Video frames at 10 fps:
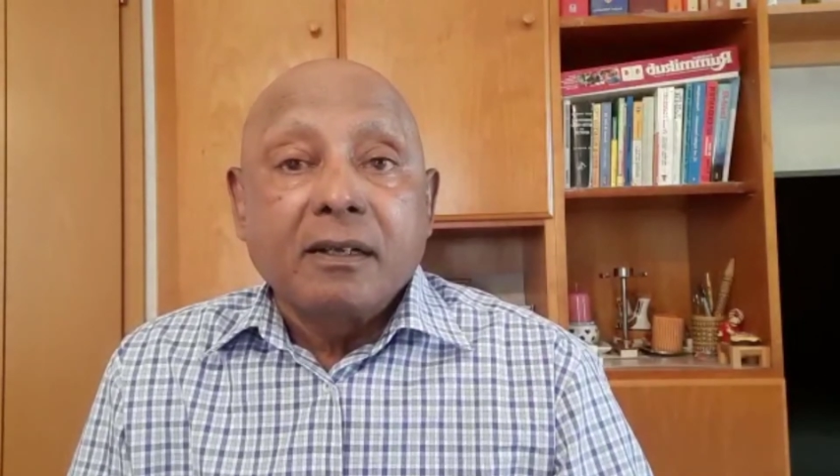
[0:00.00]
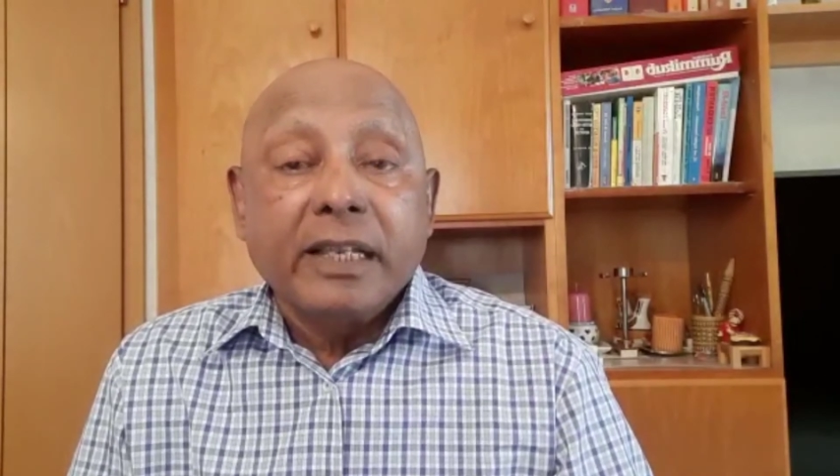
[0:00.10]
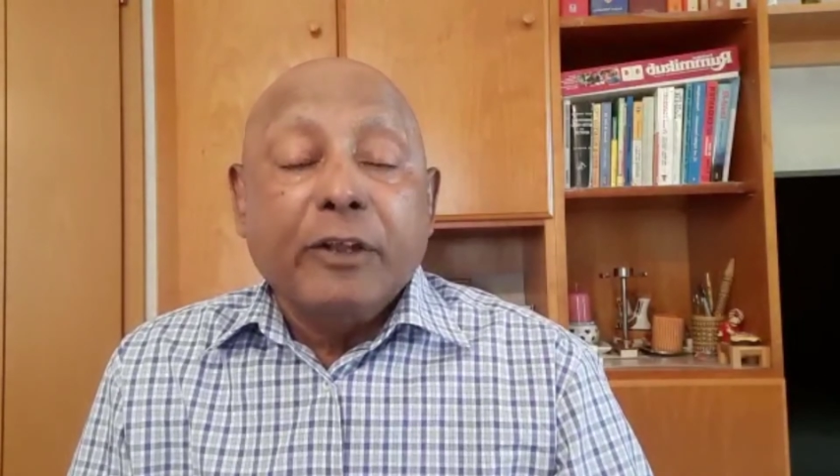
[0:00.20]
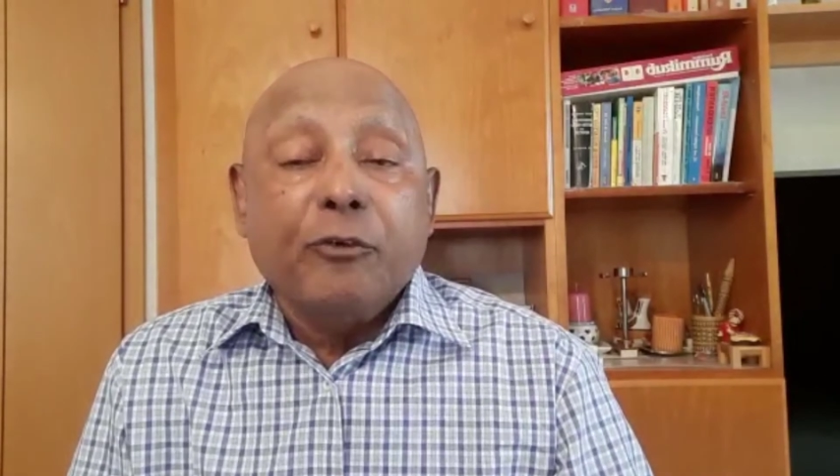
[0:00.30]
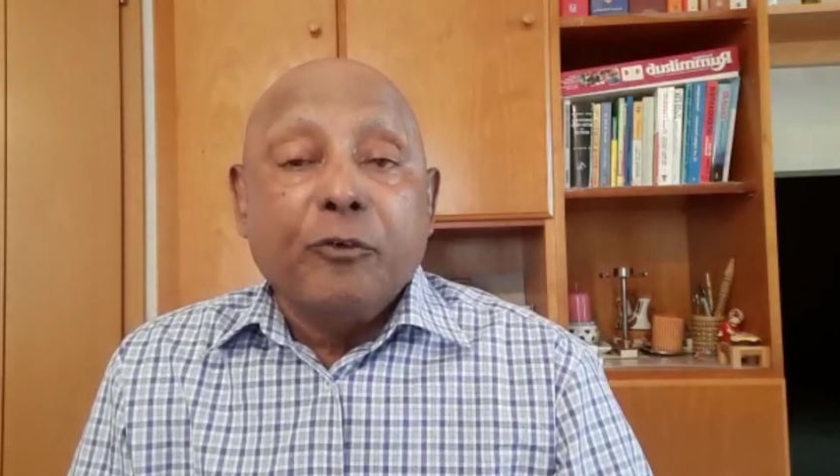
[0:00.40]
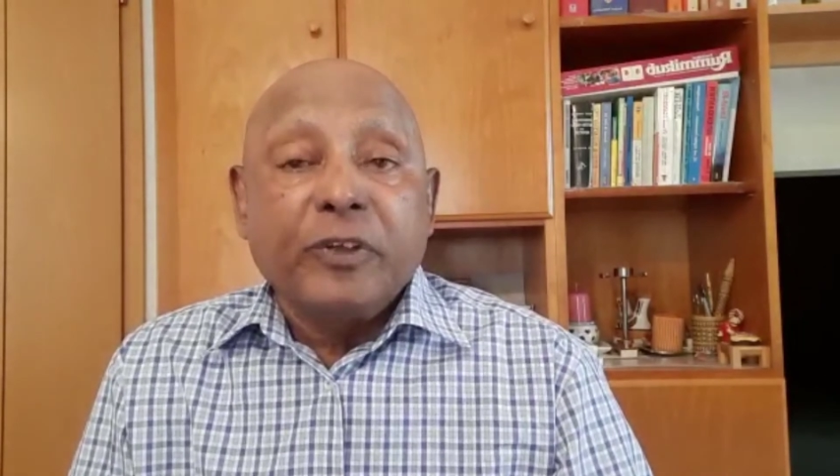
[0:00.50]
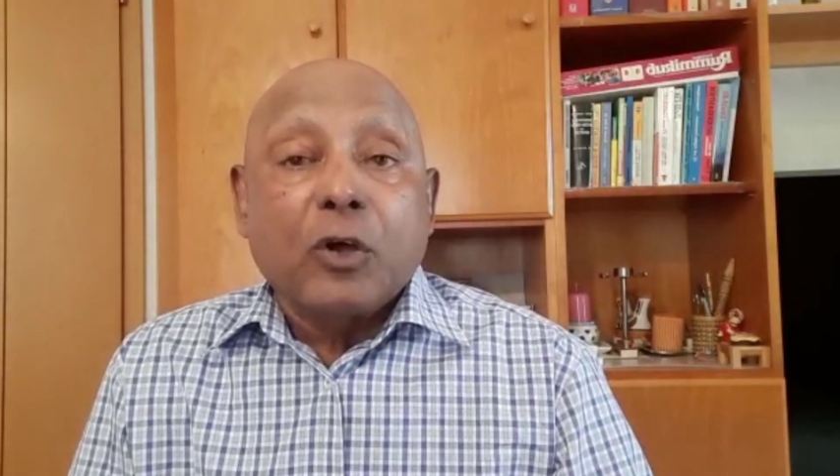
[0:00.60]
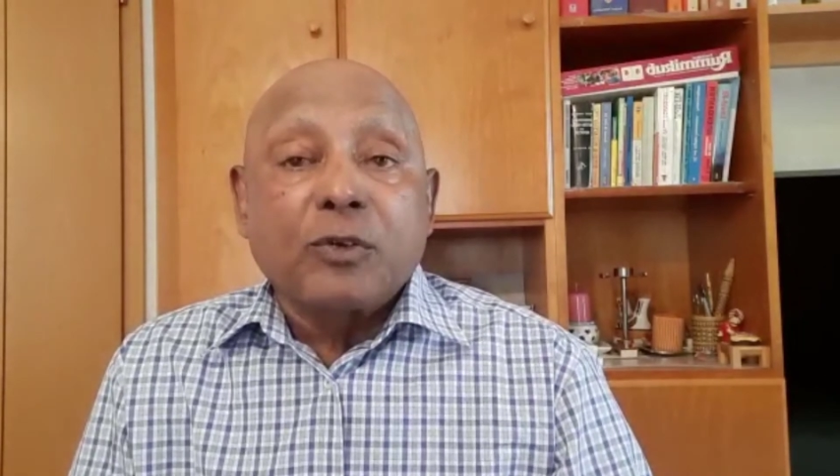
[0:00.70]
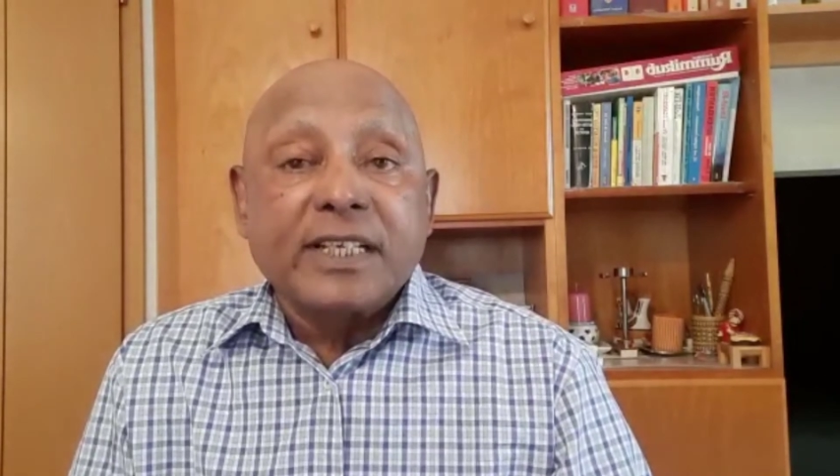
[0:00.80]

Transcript: live without